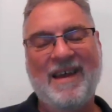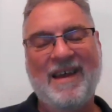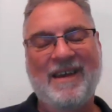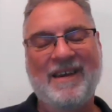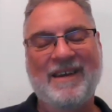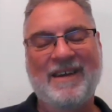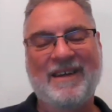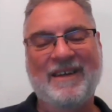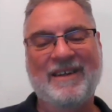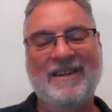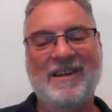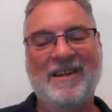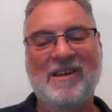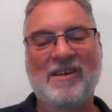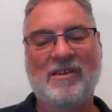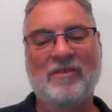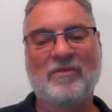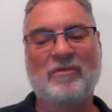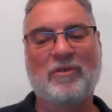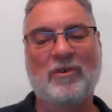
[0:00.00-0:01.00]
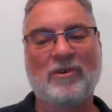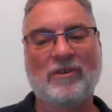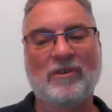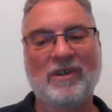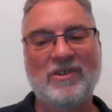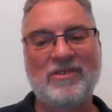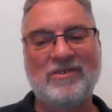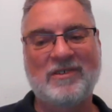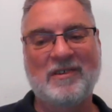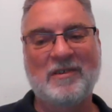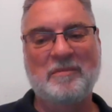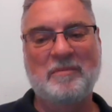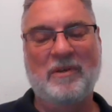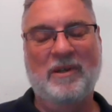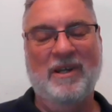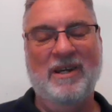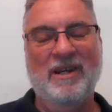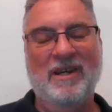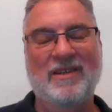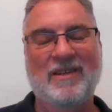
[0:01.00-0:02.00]
And for listed
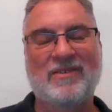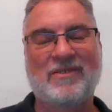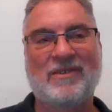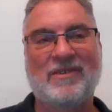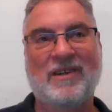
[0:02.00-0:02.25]
plants,